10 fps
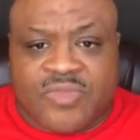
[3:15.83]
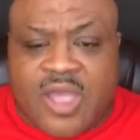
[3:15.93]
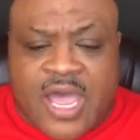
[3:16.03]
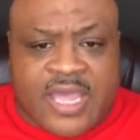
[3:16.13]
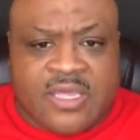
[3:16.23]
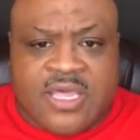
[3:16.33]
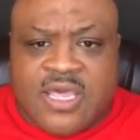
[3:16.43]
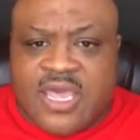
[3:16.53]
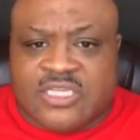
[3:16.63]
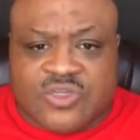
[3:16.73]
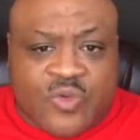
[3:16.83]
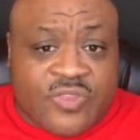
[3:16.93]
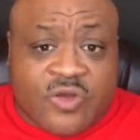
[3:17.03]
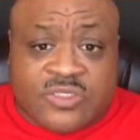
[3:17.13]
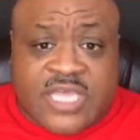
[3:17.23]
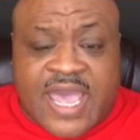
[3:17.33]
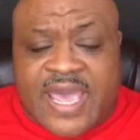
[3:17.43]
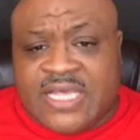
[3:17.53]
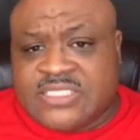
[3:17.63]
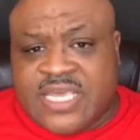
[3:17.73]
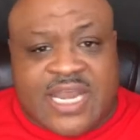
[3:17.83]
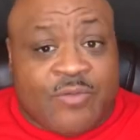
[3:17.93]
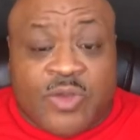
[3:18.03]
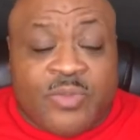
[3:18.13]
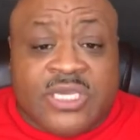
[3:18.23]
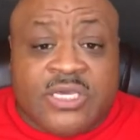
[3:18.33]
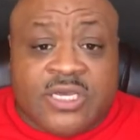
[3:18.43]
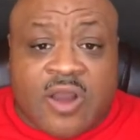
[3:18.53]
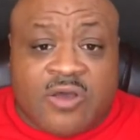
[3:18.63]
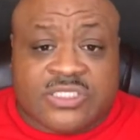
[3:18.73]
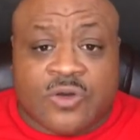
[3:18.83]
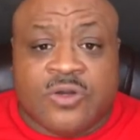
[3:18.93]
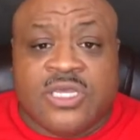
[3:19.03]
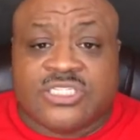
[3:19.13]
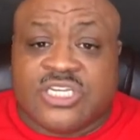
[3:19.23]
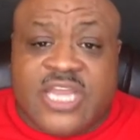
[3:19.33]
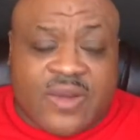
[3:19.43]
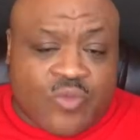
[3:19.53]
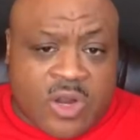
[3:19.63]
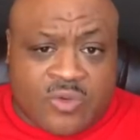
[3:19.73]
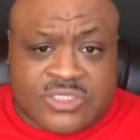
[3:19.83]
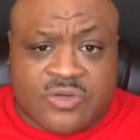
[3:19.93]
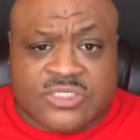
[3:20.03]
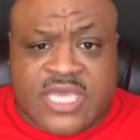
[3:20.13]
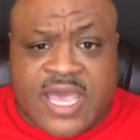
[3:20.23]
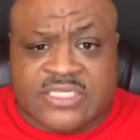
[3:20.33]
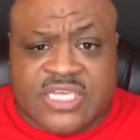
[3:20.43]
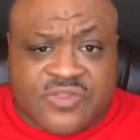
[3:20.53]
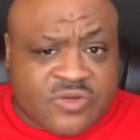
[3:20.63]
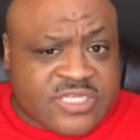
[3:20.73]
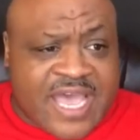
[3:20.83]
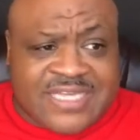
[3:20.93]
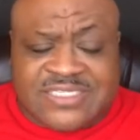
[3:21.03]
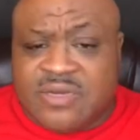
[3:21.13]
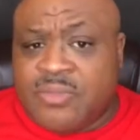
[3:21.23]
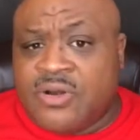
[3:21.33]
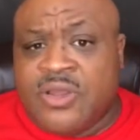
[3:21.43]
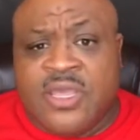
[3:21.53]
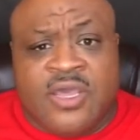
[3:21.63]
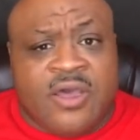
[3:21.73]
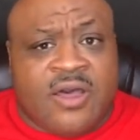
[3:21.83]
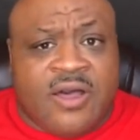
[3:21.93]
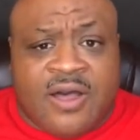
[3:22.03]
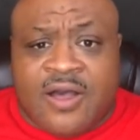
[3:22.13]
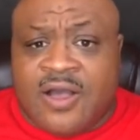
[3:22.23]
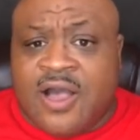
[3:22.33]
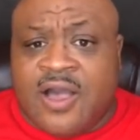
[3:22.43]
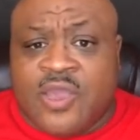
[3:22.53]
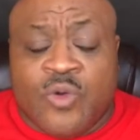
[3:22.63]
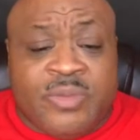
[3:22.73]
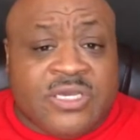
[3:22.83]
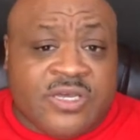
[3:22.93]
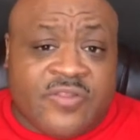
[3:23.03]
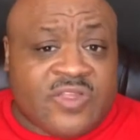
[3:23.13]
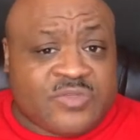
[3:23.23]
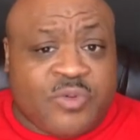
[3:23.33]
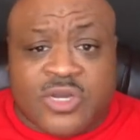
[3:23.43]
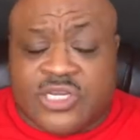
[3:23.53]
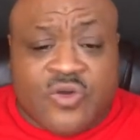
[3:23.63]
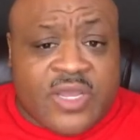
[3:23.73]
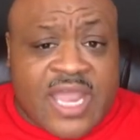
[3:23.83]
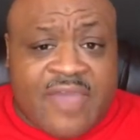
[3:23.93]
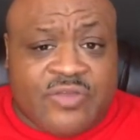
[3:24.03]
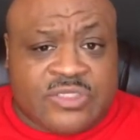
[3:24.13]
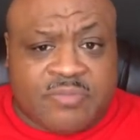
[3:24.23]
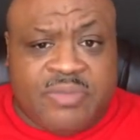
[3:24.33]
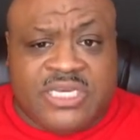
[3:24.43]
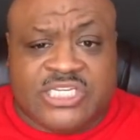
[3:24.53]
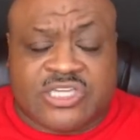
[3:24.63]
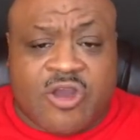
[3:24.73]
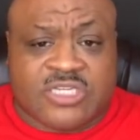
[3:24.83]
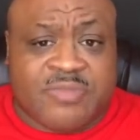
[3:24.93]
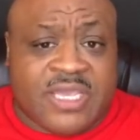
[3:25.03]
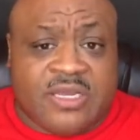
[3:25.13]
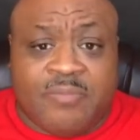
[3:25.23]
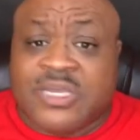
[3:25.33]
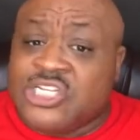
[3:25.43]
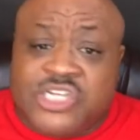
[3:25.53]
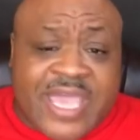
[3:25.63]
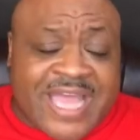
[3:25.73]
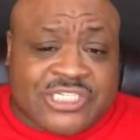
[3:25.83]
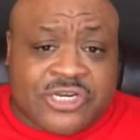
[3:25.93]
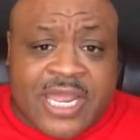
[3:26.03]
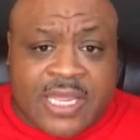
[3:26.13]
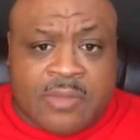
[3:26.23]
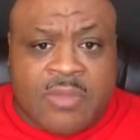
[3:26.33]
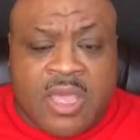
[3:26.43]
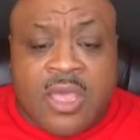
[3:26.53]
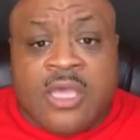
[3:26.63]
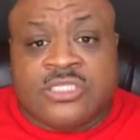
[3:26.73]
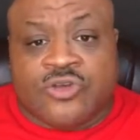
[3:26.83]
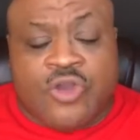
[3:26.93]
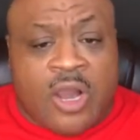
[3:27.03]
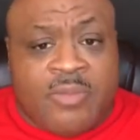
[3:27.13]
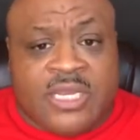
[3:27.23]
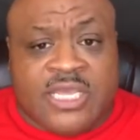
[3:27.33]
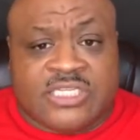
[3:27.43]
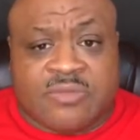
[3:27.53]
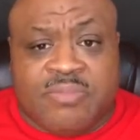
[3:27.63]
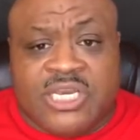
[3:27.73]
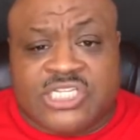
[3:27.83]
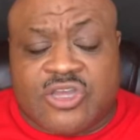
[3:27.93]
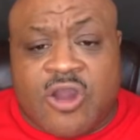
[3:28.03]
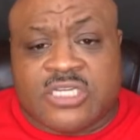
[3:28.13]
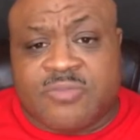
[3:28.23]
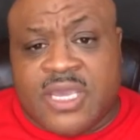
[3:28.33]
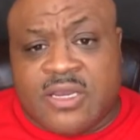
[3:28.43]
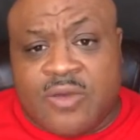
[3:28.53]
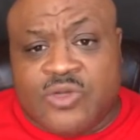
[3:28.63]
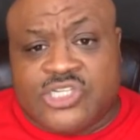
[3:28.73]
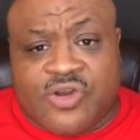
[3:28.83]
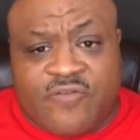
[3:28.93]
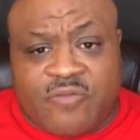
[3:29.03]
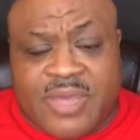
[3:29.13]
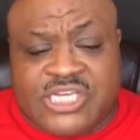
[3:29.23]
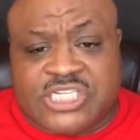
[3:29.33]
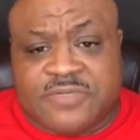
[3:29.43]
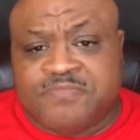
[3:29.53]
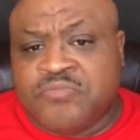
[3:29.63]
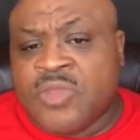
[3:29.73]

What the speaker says: All right. And so when those guys, and it would be good also to network with those guys, get those guys' number. It would be good at this point to go ahead and have you some business cards made up because you got your name. So you ought to be able to get some business cards made up with your information.